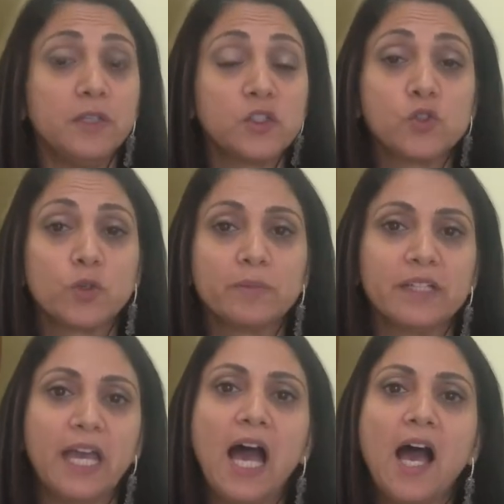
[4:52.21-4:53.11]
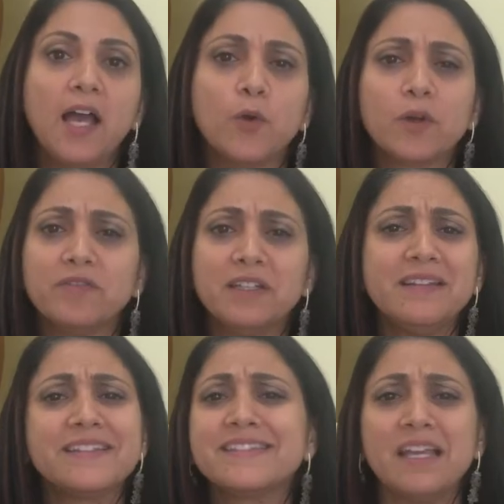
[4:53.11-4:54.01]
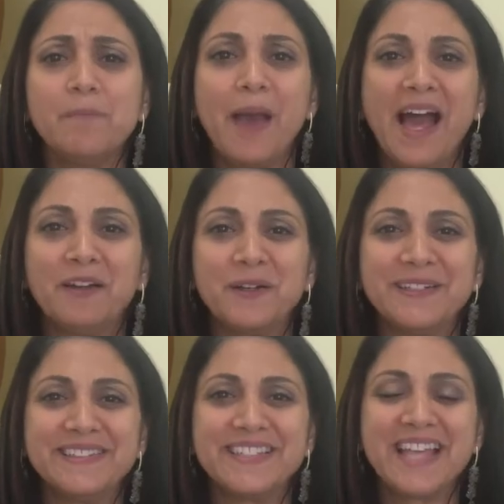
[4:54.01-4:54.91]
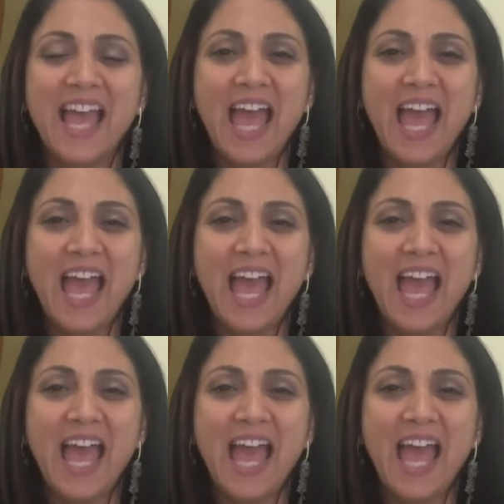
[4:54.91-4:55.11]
extremely high or even in the same patterns